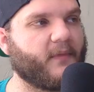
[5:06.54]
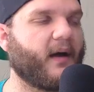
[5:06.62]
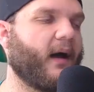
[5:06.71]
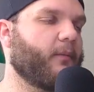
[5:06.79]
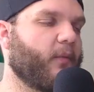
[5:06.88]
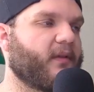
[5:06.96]

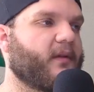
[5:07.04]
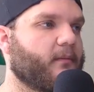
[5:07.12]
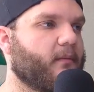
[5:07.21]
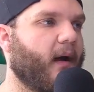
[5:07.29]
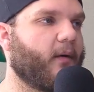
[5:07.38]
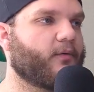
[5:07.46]
Yeah, I'm with you.
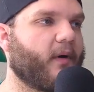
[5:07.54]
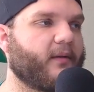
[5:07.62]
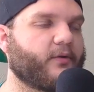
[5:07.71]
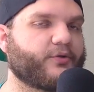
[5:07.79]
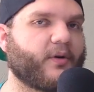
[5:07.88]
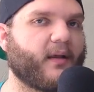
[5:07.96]
I would
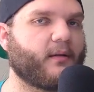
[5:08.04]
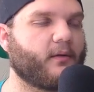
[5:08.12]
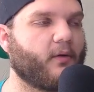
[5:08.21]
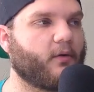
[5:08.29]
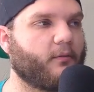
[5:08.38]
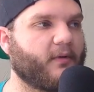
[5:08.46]
rather try the
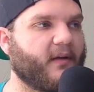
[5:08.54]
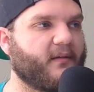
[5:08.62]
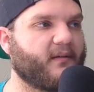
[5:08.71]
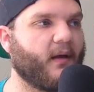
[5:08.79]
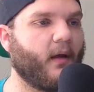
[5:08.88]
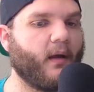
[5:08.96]
local
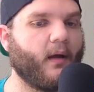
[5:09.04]
place.